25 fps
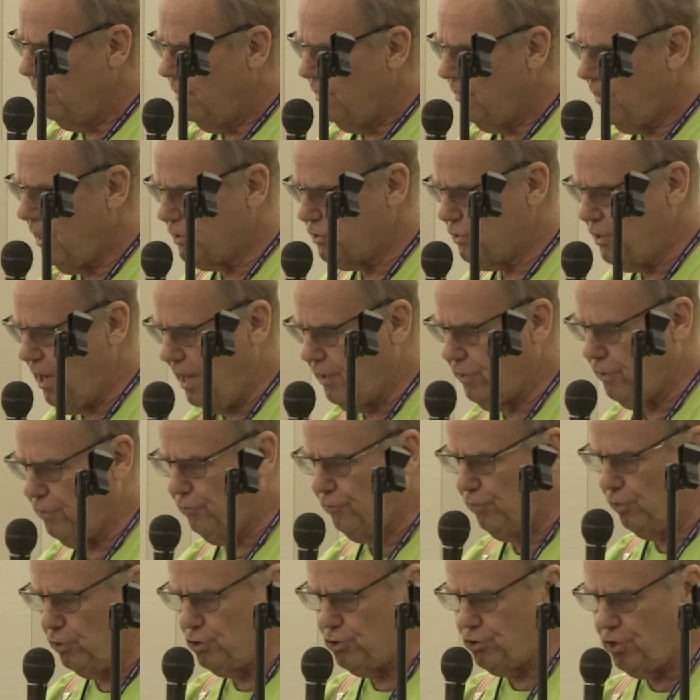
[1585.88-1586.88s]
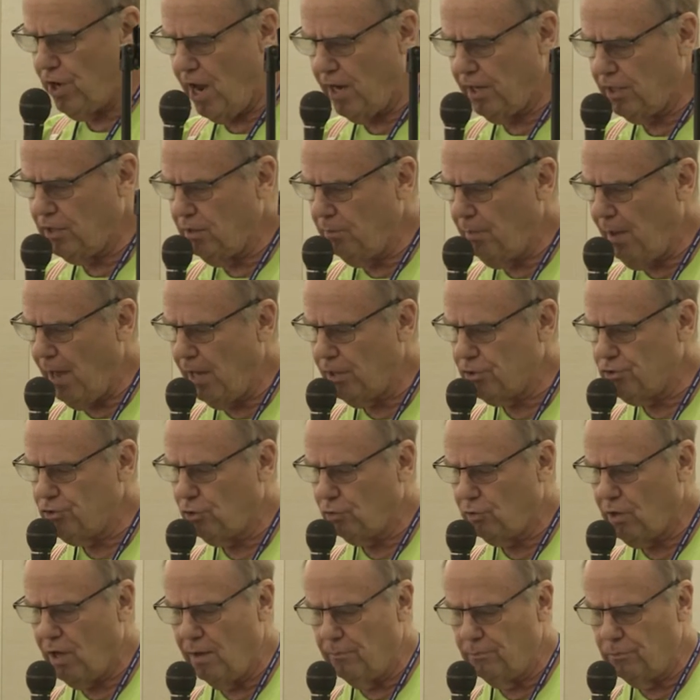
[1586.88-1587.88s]
That's not the first Jack in the Box
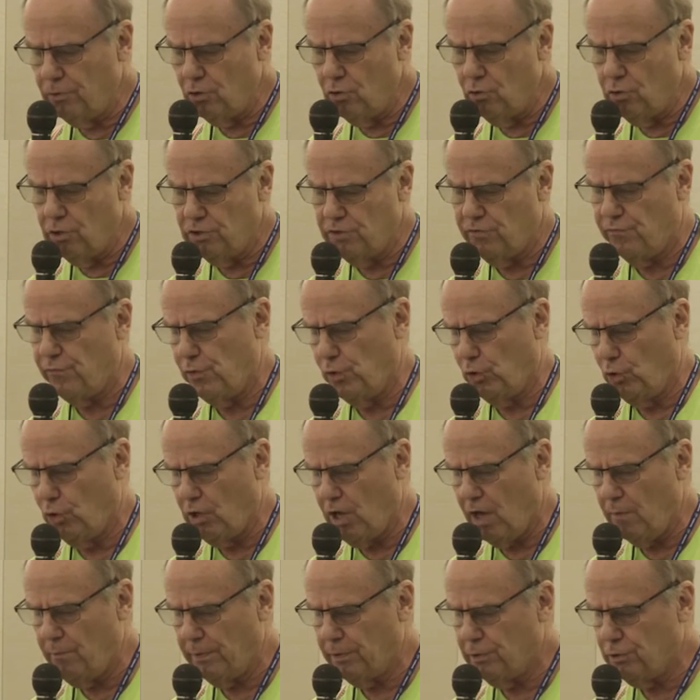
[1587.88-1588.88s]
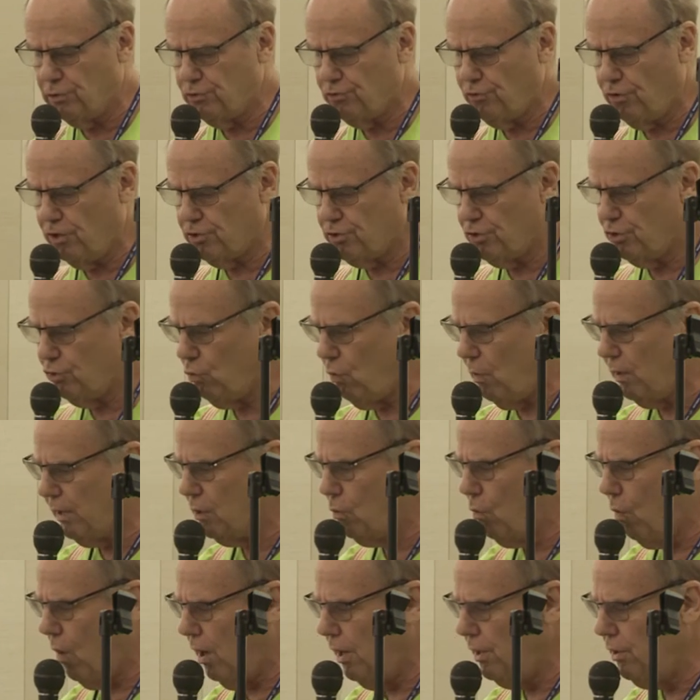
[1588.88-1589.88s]
you'll come to, because if you look up at Instruction
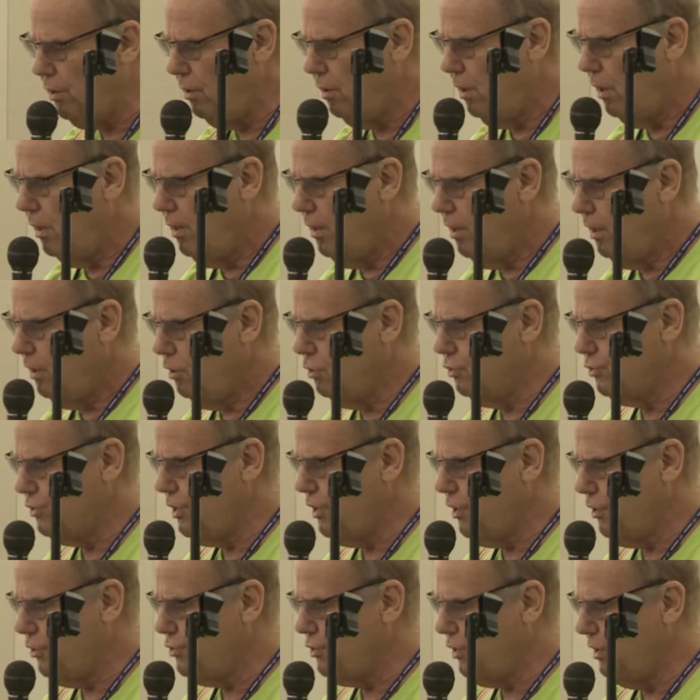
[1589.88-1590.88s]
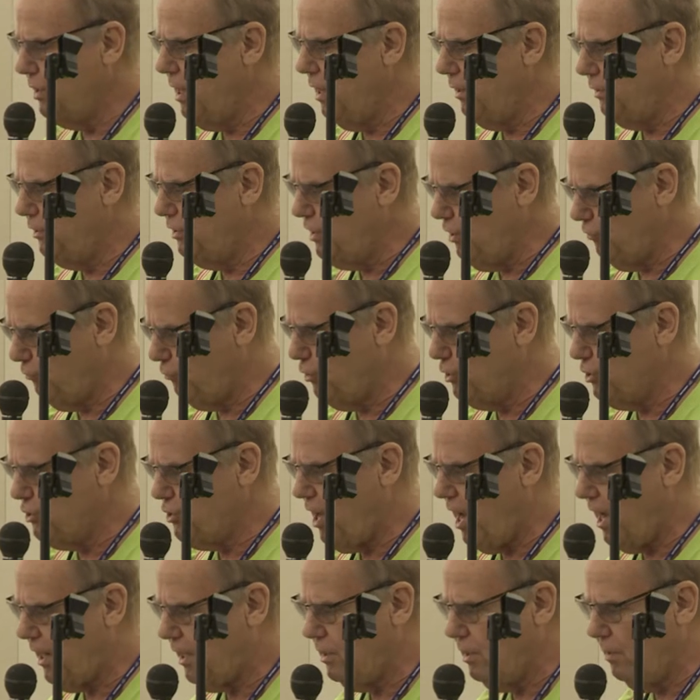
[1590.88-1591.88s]
21, you'll see there's a different
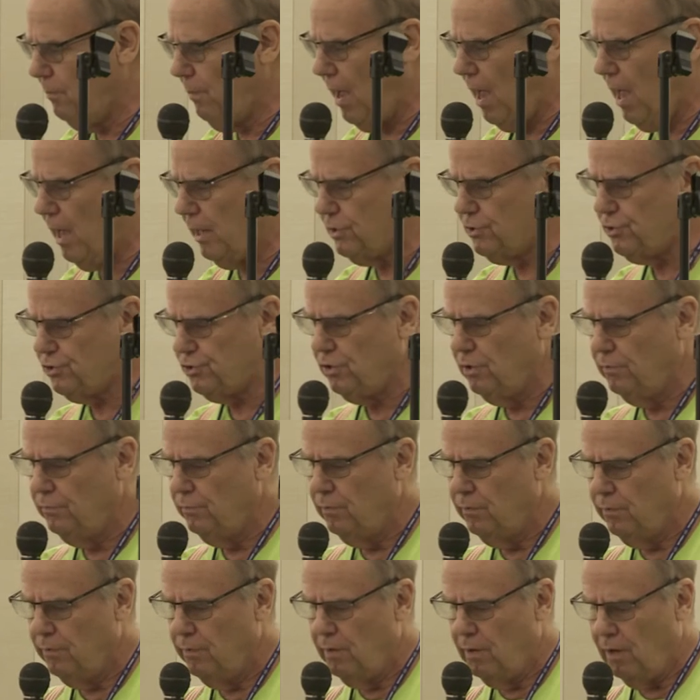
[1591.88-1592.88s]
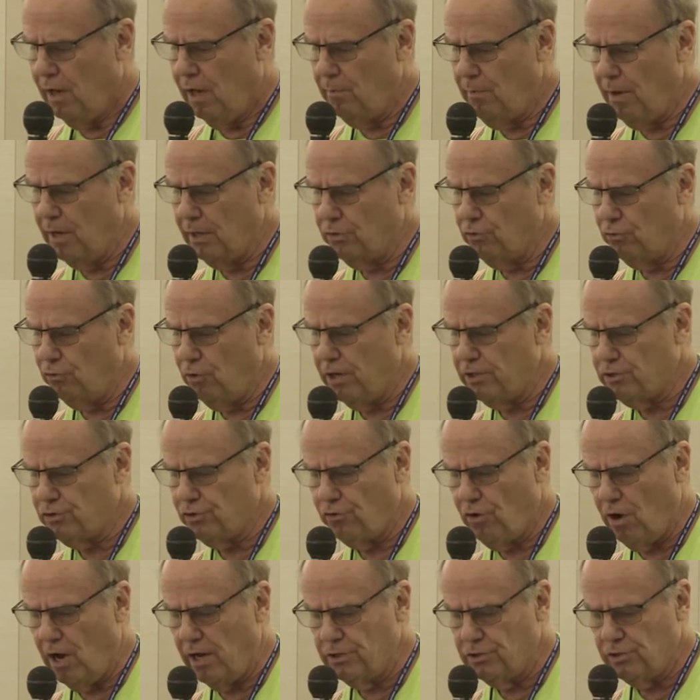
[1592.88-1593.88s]
Jack in the Box among the
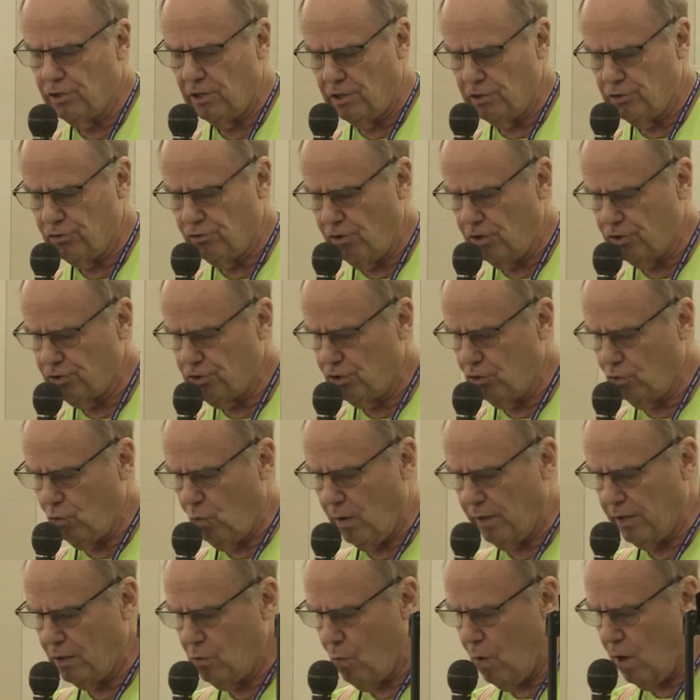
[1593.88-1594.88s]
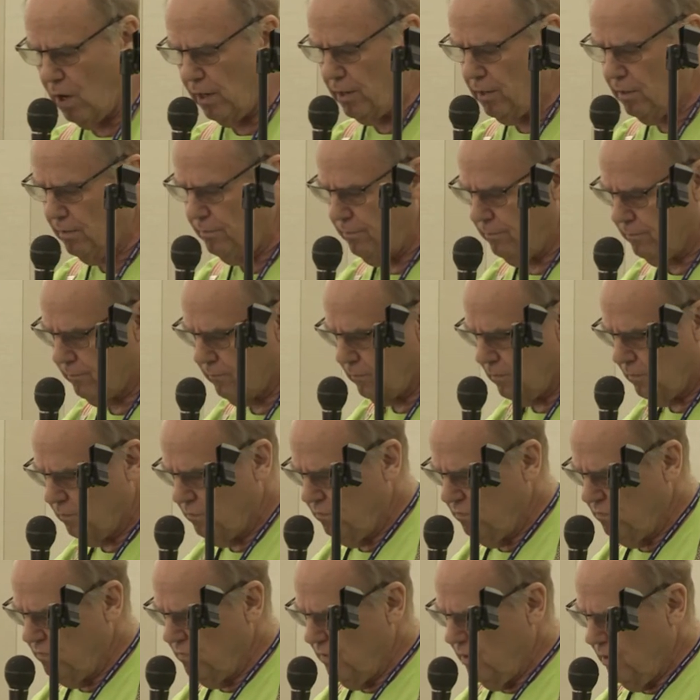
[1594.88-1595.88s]
restaurants in Instruction 21.
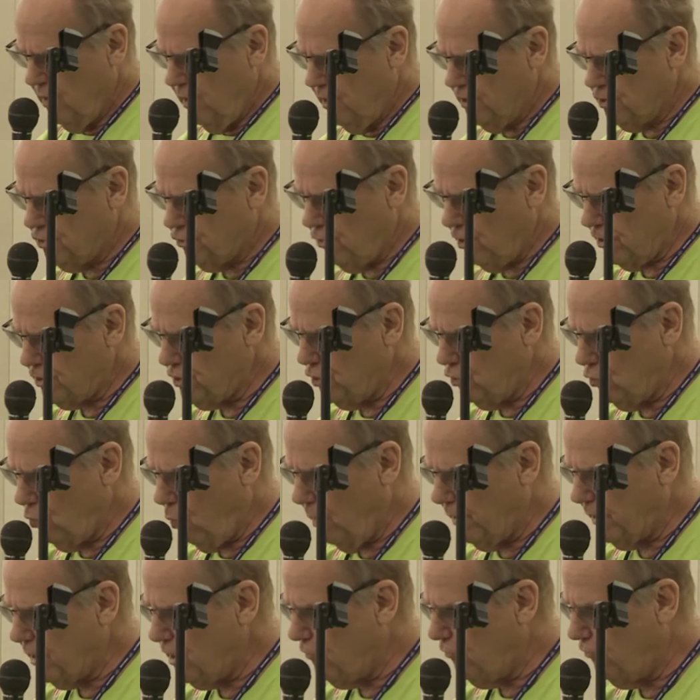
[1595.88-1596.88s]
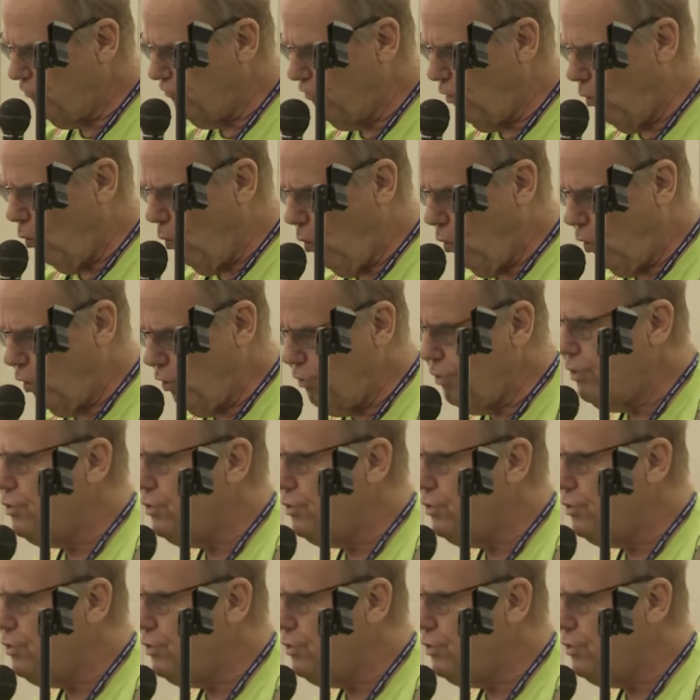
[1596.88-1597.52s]
Instruction 24,